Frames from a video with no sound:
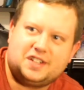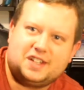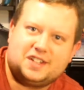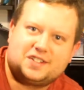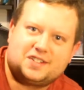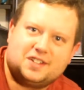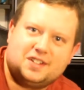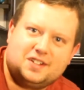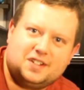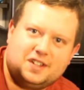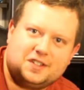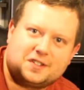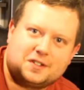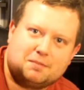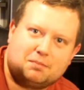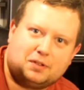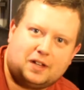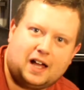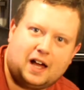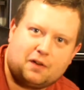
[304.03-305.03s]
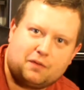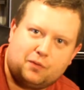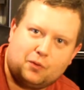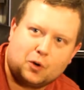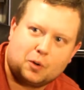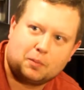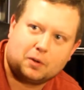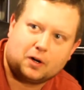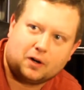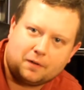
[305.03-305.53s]
decent
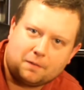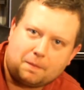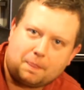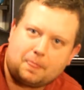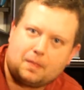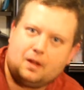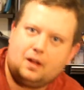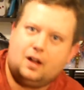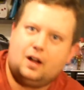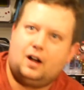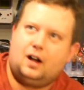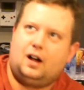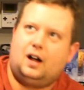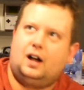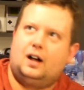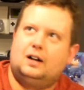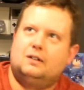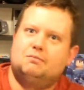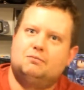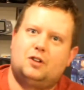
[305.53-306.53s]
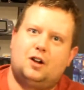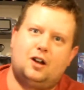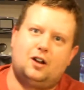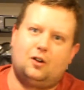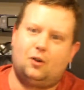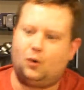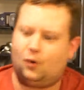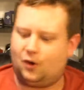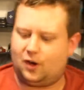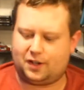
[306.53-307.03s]
platformer. Not
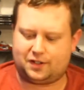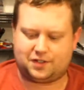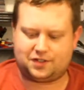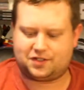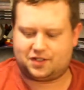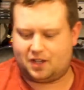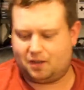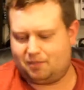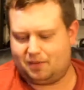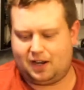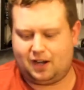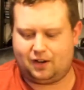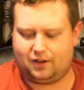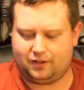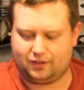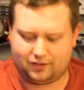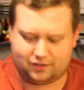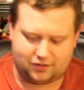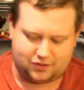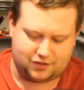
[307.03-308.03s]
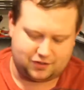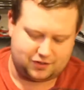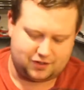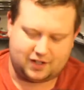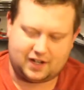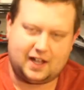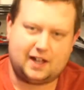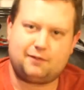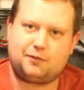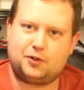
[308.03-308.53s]
a whole lot to say about it. It's just
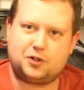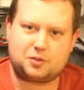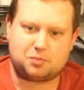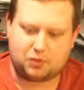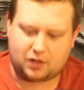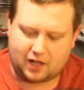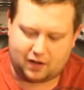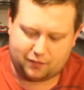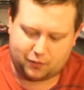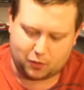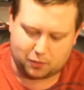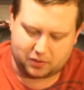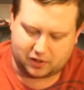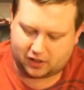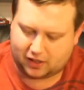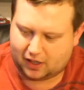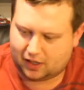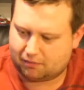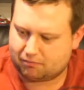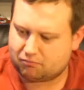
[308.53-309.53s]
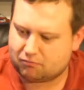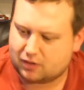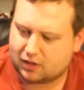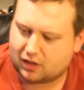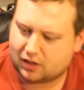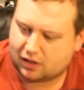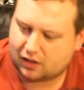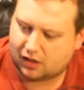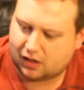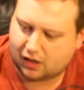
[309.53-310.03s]
an average platforming game.
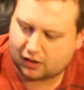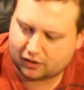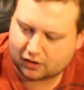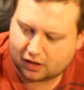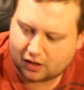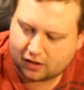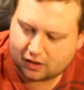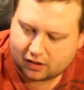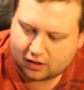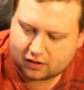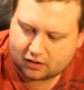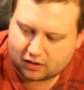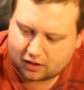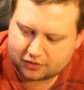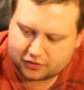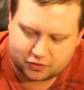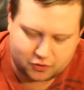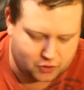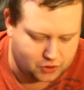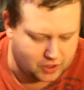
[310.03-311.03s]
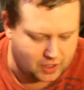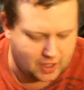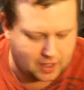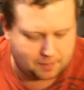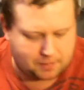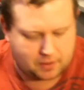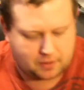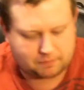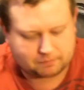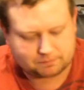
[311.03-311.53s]
Not too
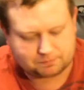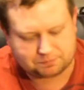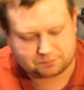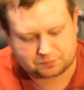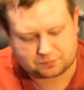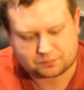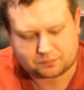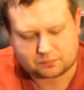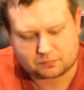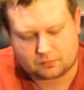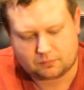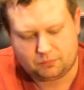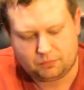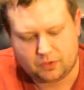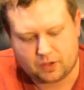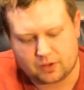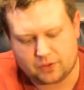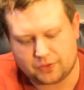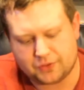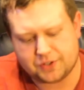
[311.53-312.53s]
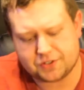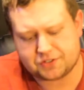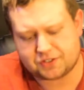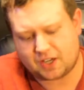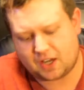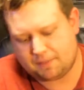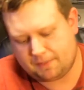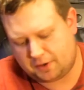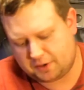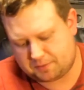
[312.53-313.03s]
shabby. This
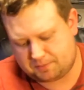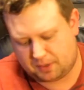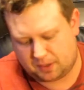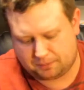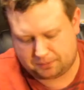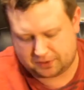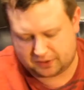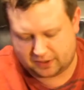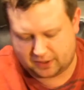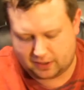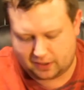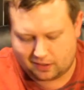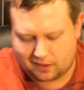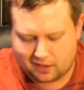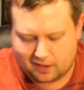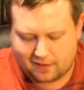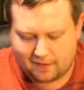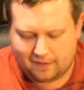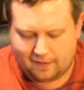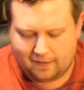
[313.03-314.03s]
game I was pumped to get.